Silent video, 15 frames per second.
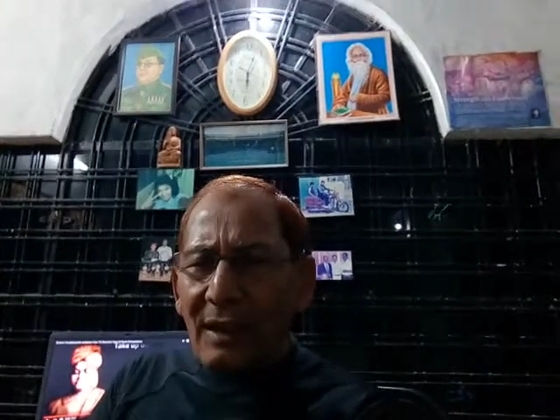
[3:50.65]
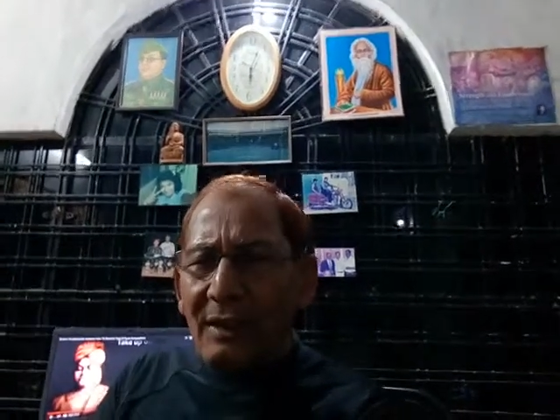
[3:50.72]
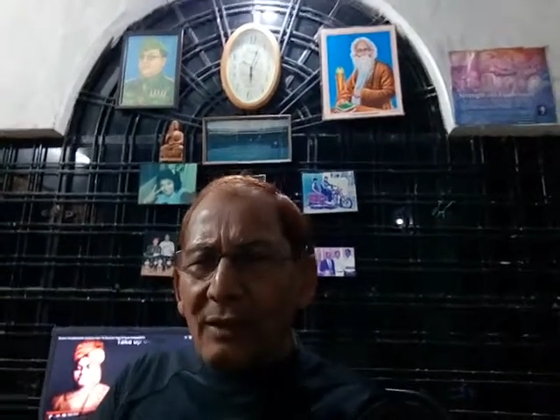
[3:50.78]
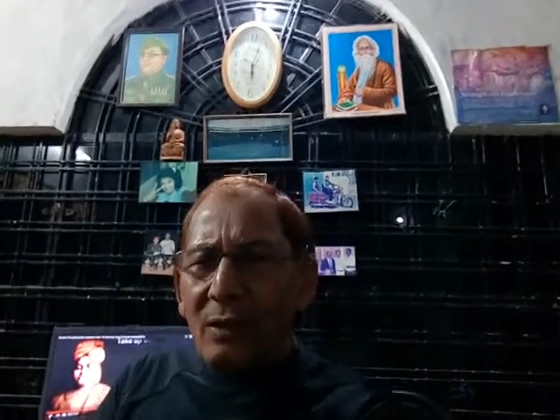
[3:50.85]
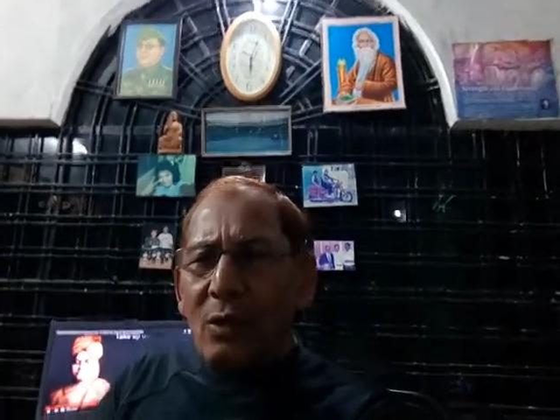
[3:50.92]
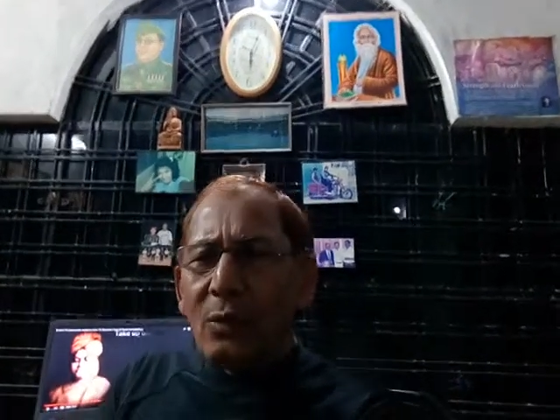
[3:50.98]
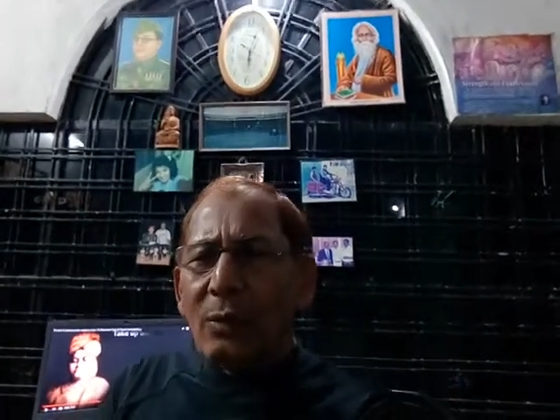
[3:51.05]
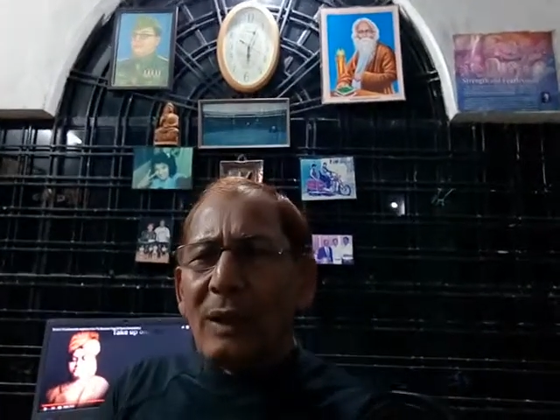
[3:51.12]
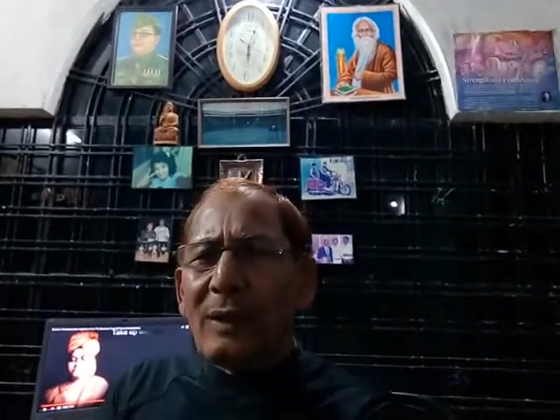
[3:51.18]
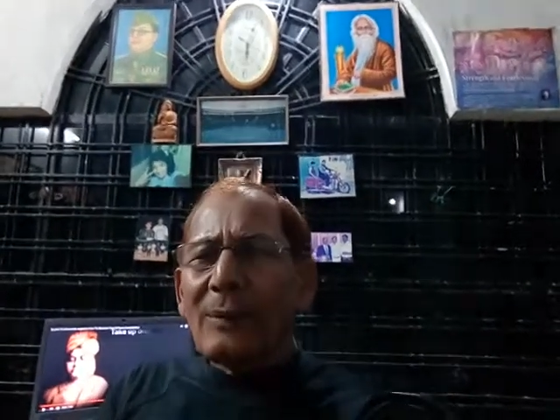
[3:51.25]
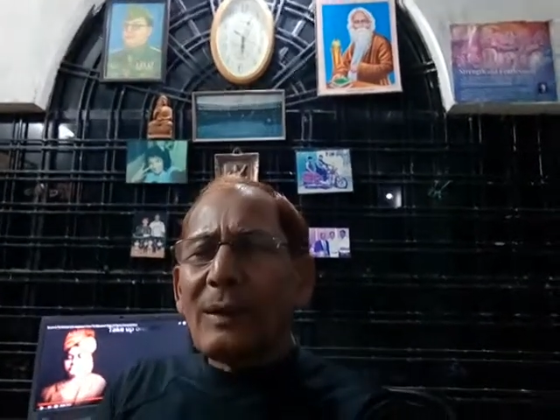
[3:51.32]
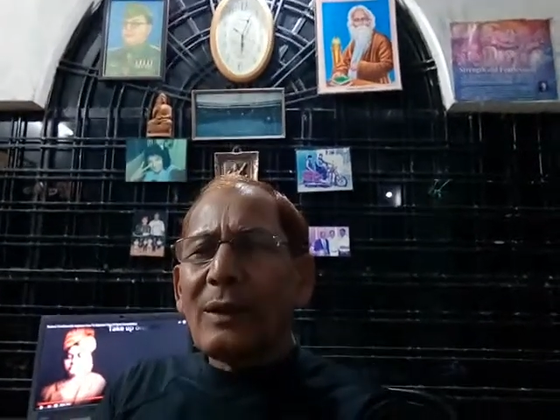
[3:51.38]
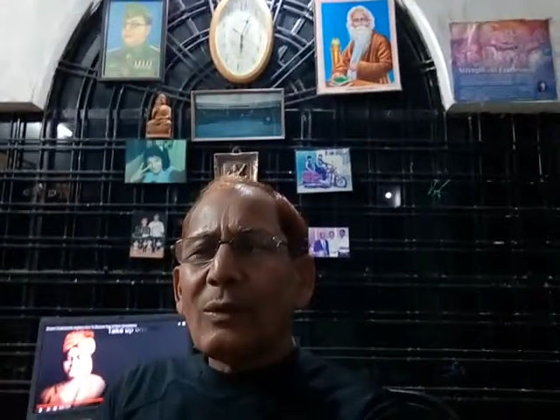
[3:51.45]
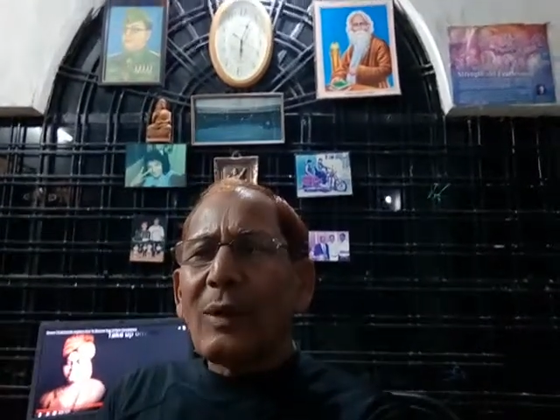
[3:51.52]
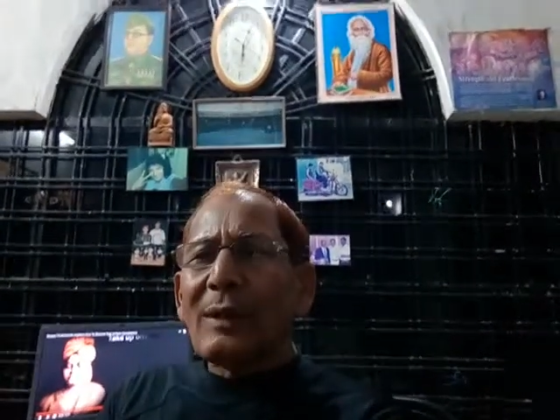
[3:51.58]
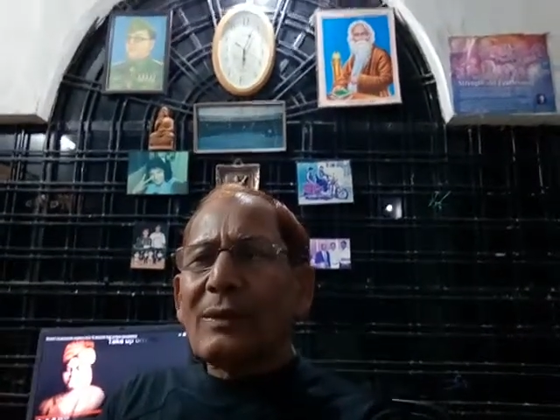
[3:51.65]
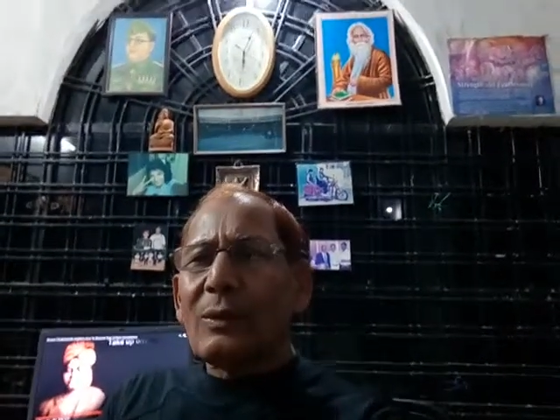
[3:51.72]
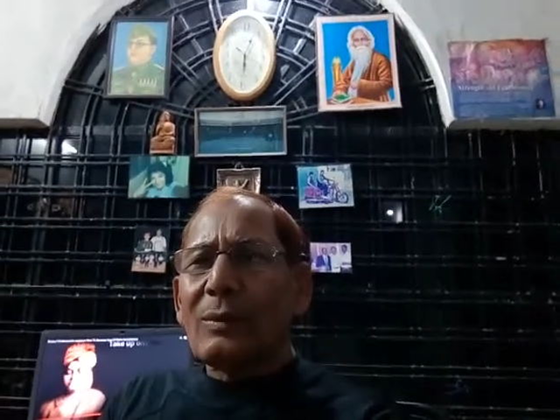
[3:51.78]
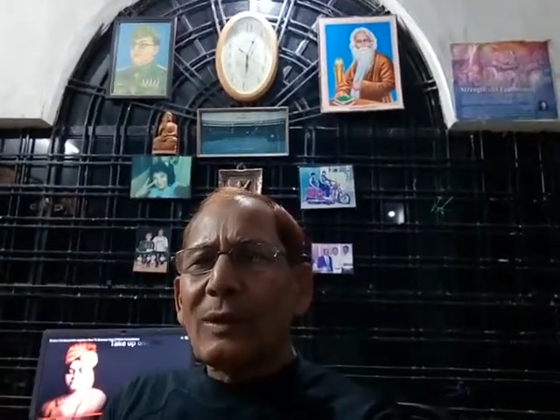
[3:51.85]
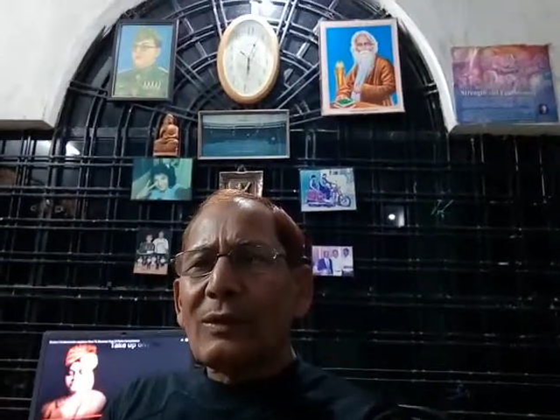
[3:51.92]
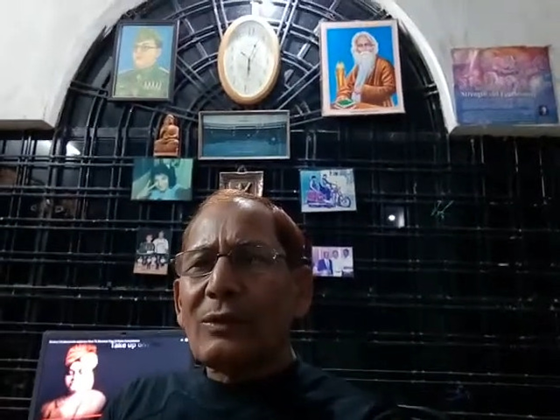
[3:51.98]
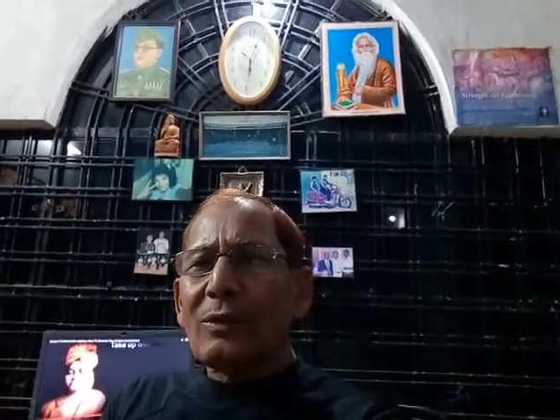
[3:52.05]
You will be what you
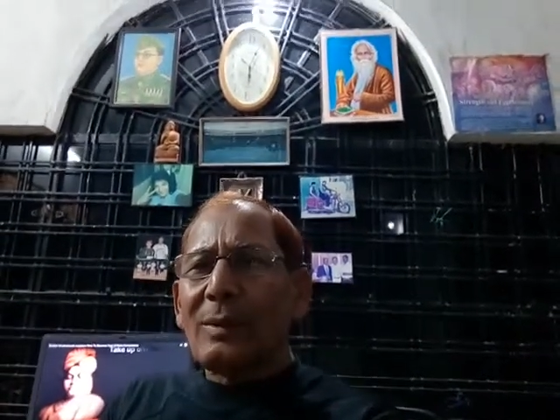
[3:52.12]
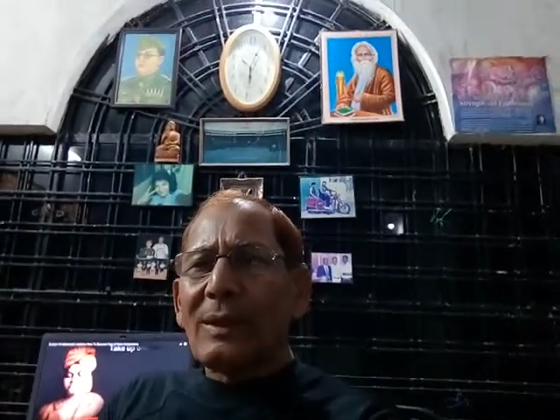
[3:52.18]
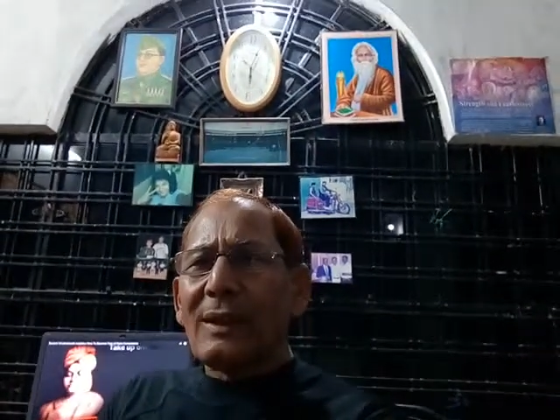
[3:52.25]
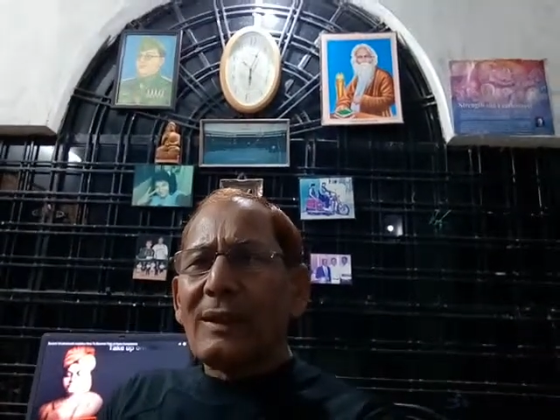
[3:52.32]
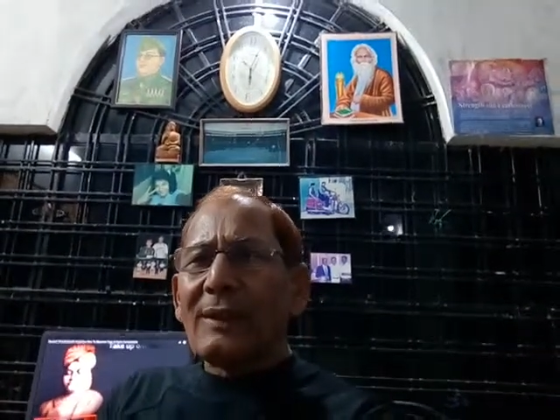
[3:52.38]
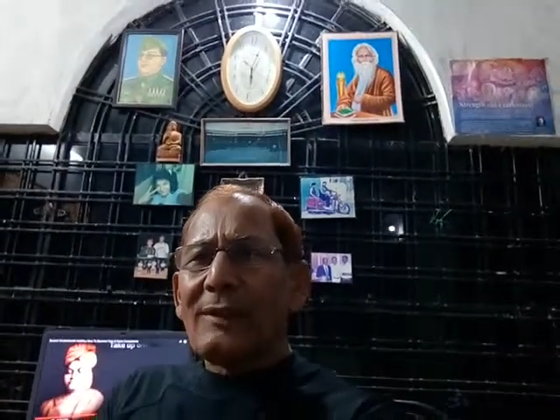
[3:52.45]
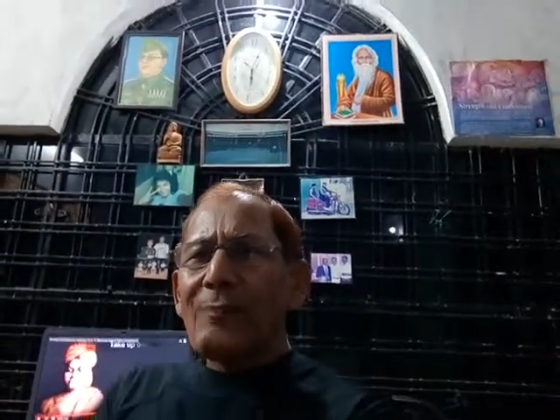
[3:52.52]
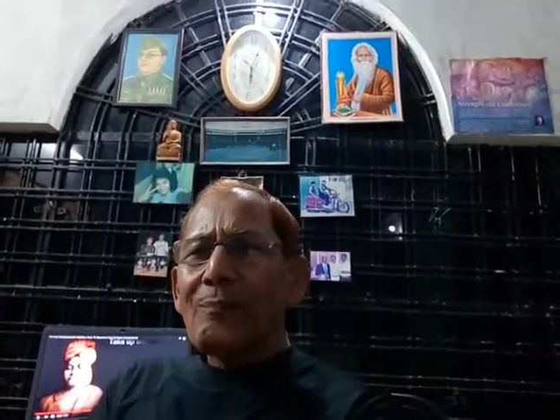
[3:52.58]
will to be.